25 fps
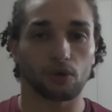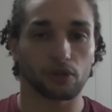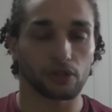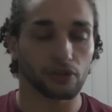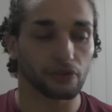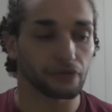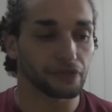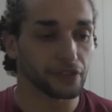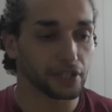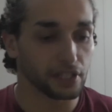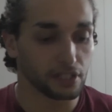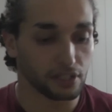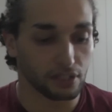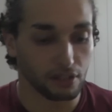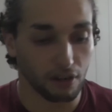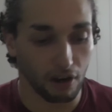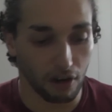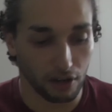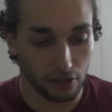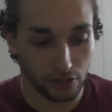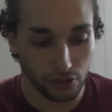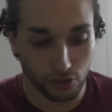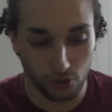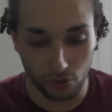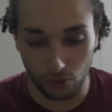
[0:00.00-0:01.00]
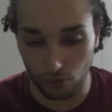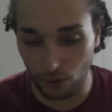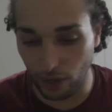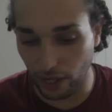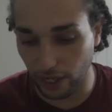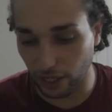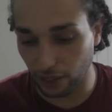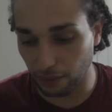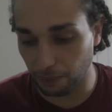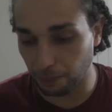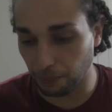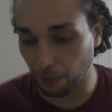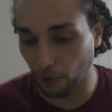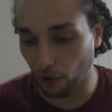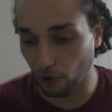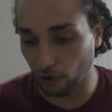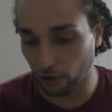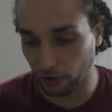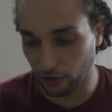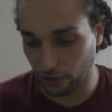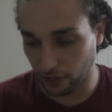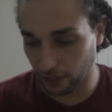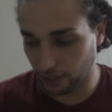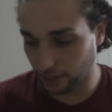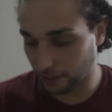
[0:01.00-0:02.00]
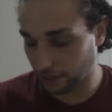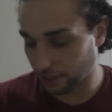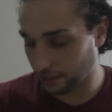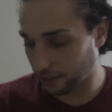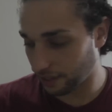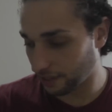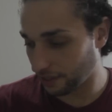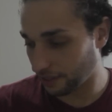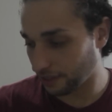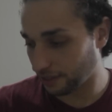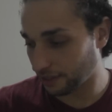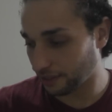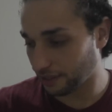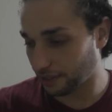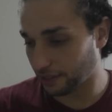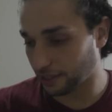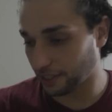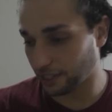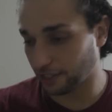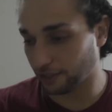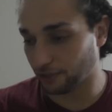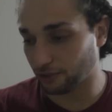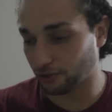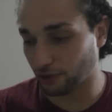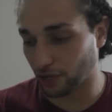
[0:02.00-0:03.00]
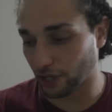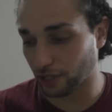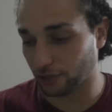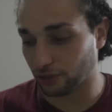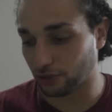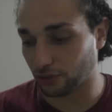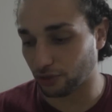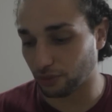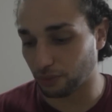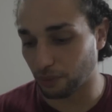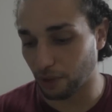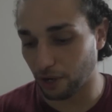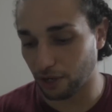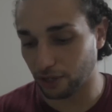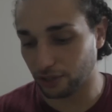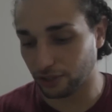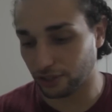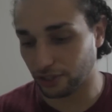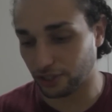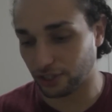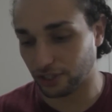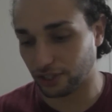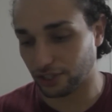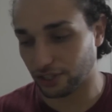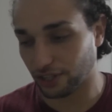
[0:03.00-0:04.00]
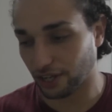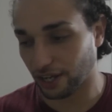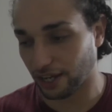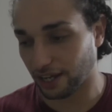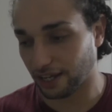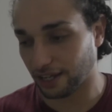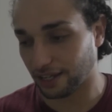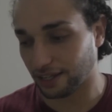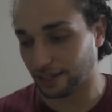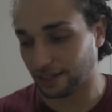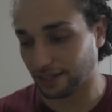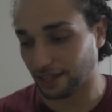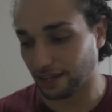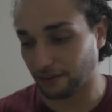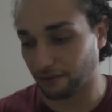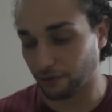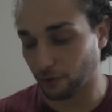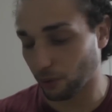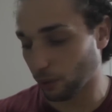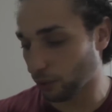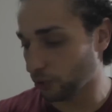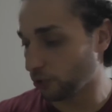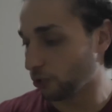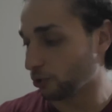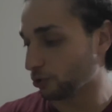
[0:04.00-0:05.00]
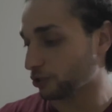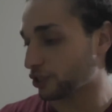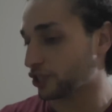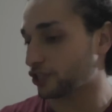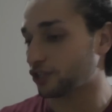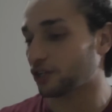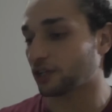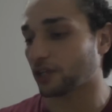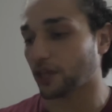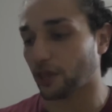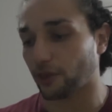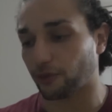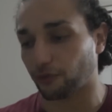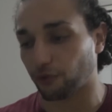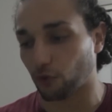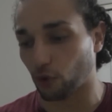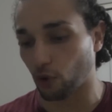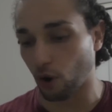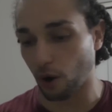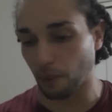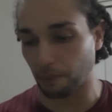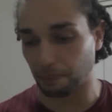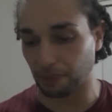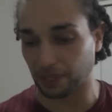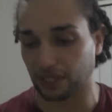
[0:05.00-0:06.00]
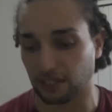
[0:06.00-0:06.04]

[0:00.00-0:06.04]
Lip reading: one of these guys who at a party and he drank too much and everyone knows he's gonna throw up,